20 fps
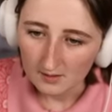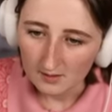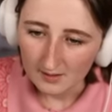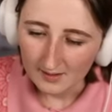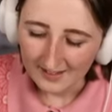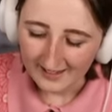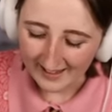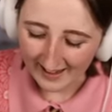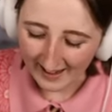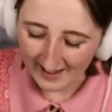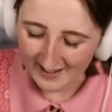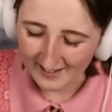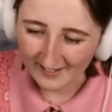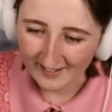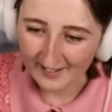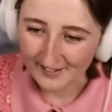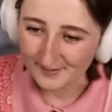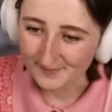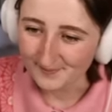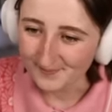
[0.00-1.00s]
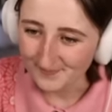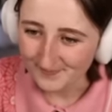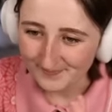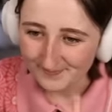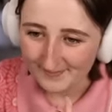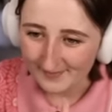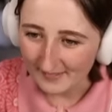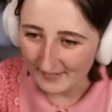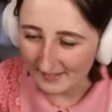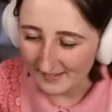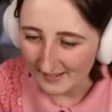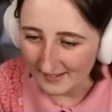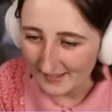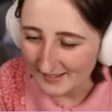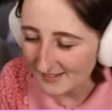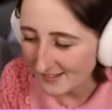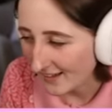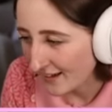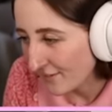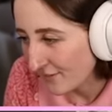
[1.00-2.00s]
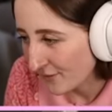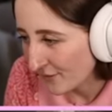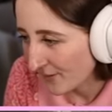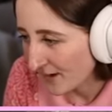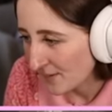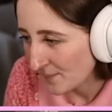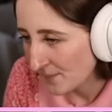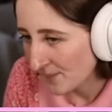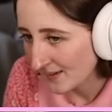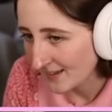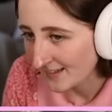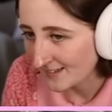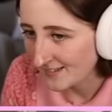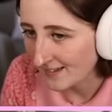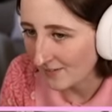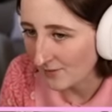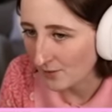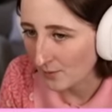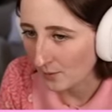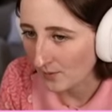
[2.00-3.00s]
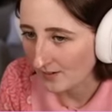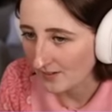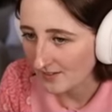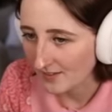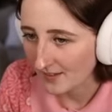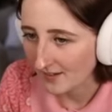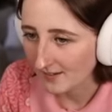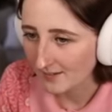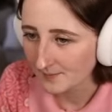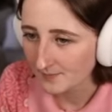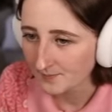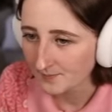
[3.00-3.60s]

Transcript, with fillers: Yeah, I don't know. It's kind of annoying, but it's not the worst thing.